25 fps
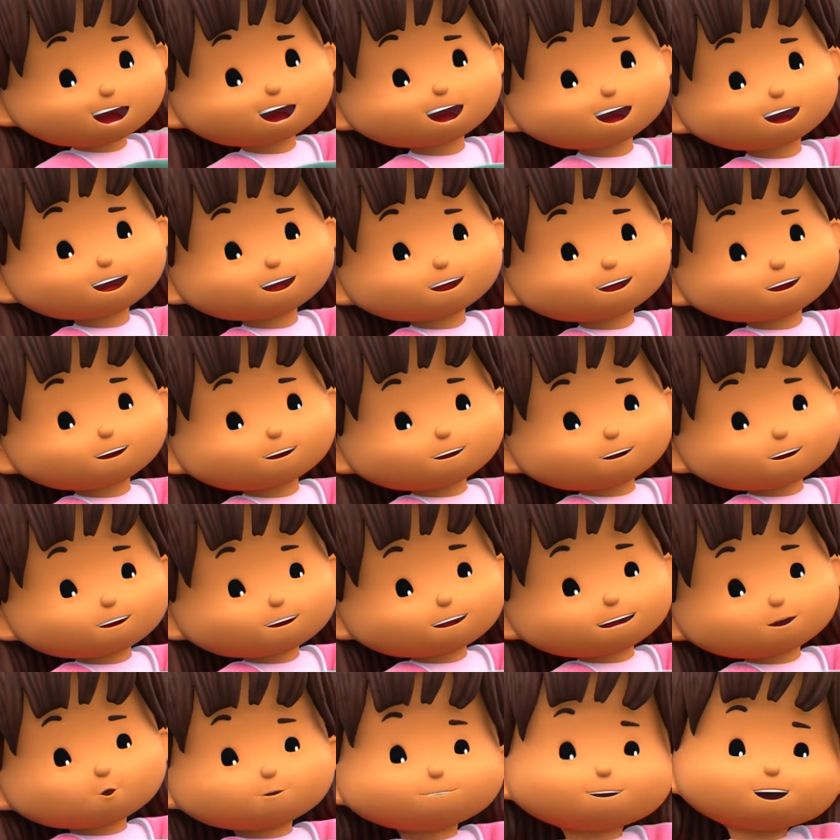And
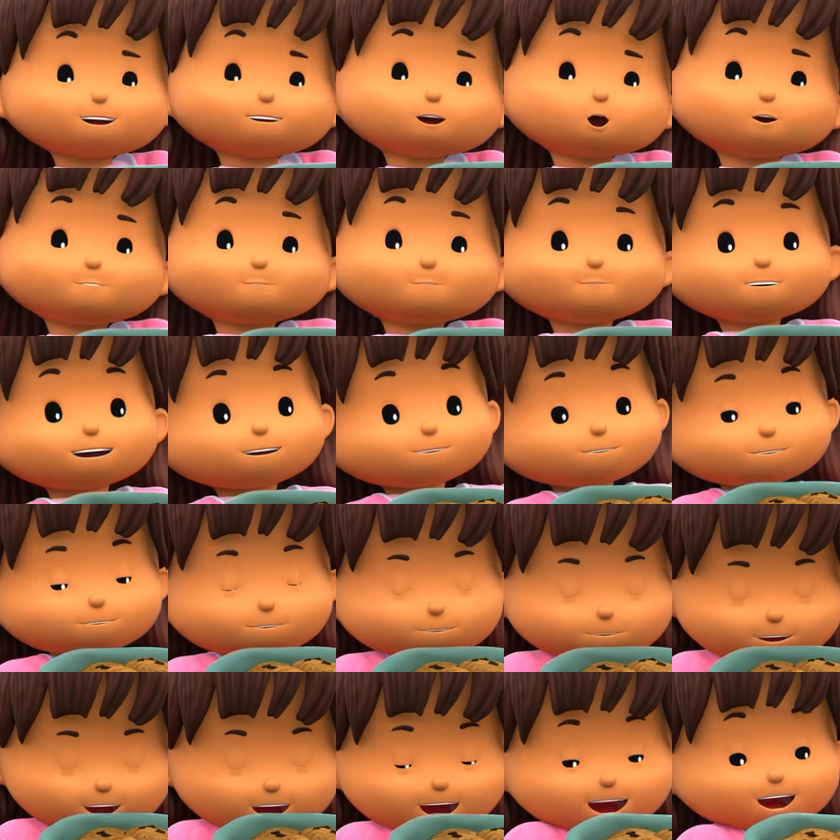there's enough to
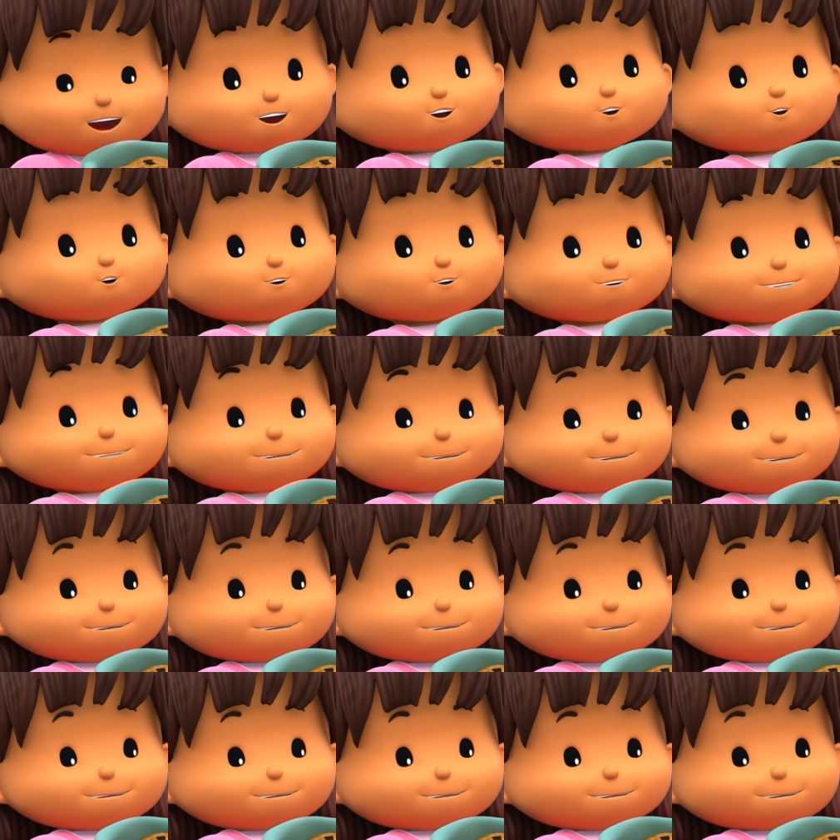share.